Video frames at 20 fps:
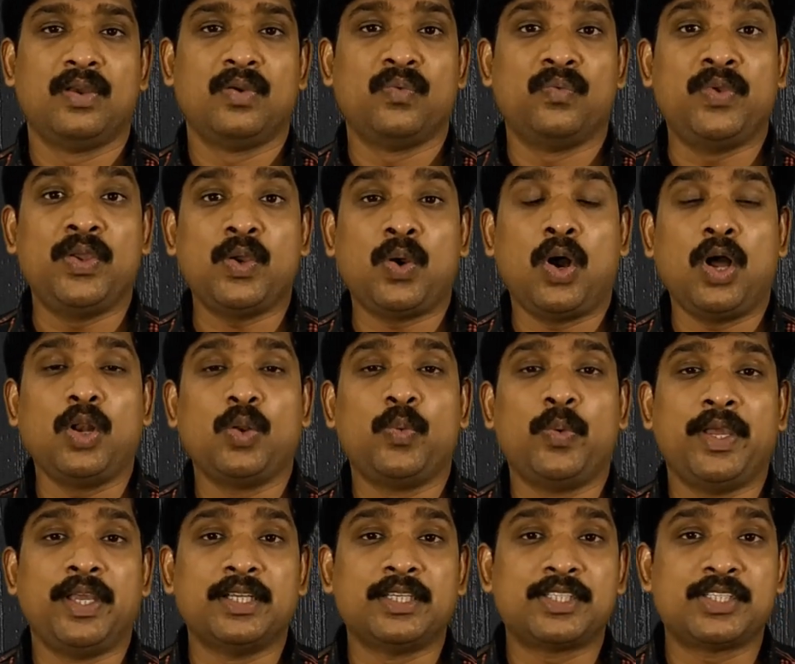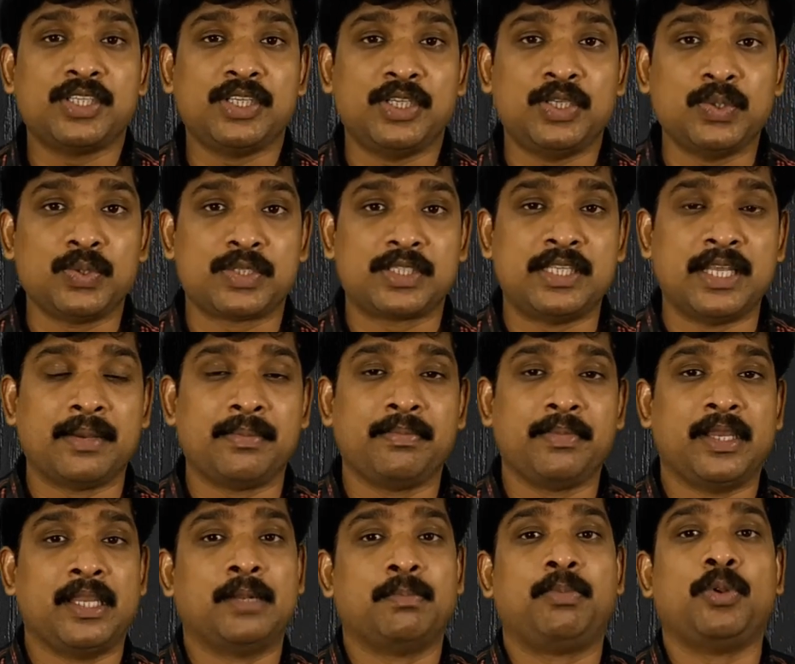We always use
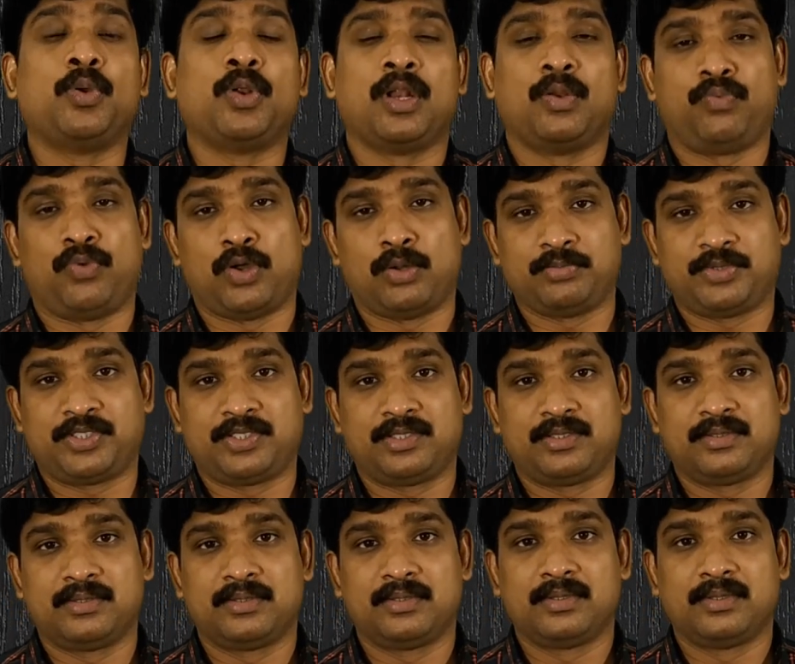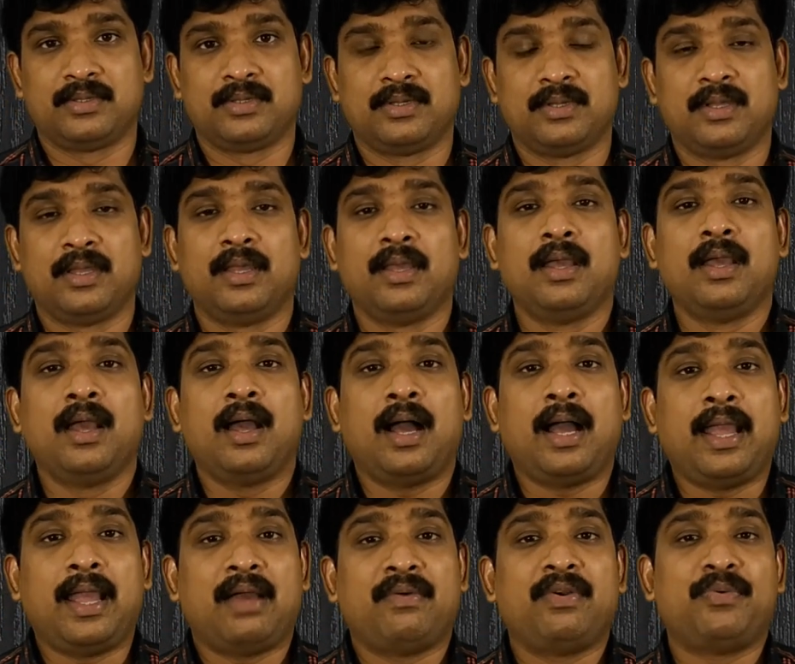them in plural forms.
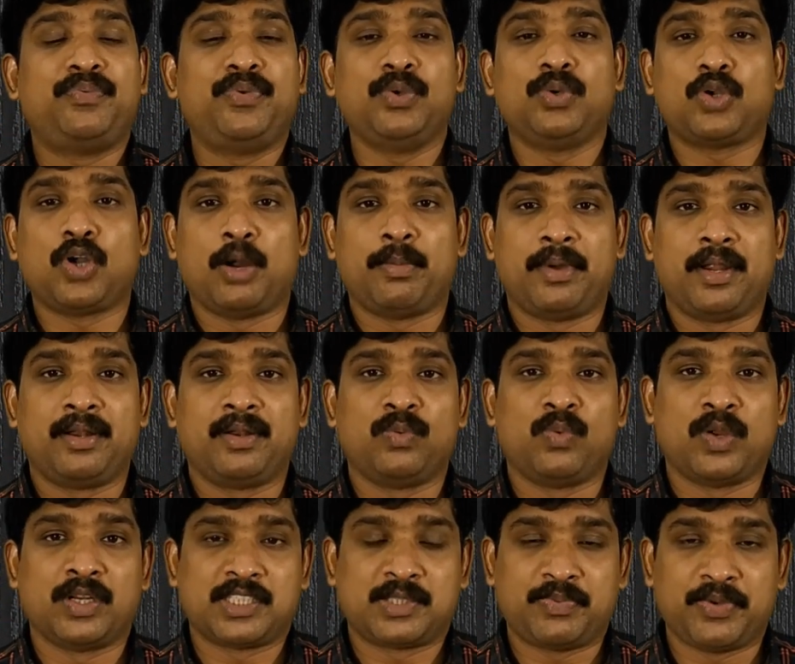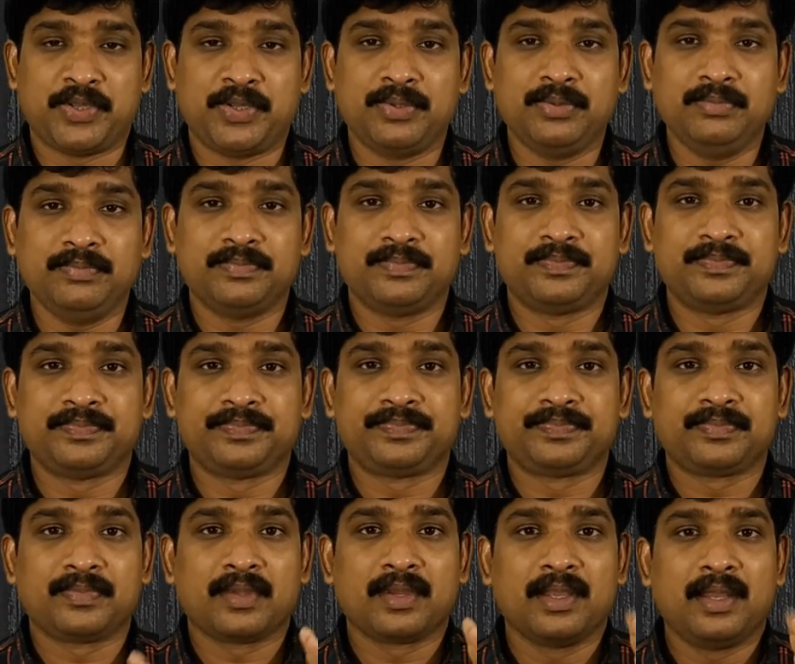I have a few common ones for you.
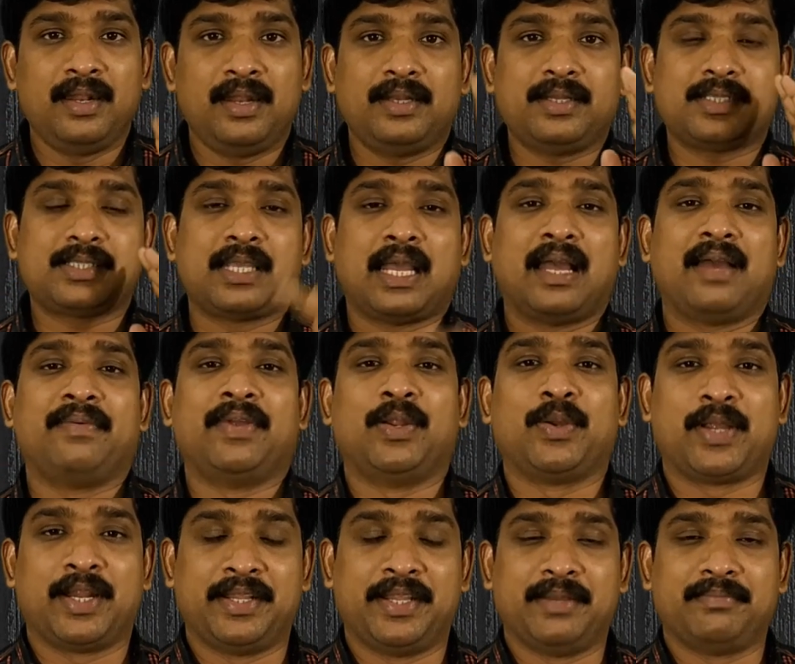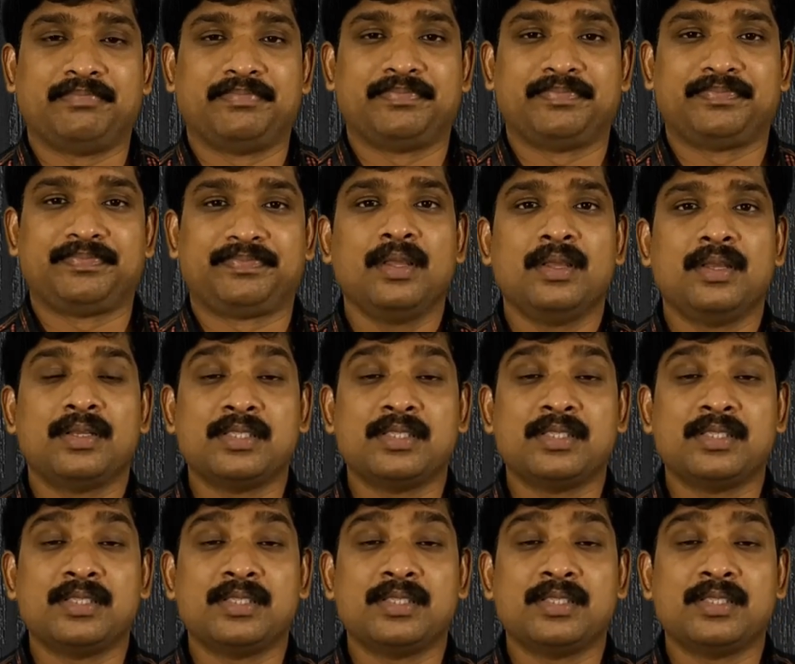Let us have a look at them.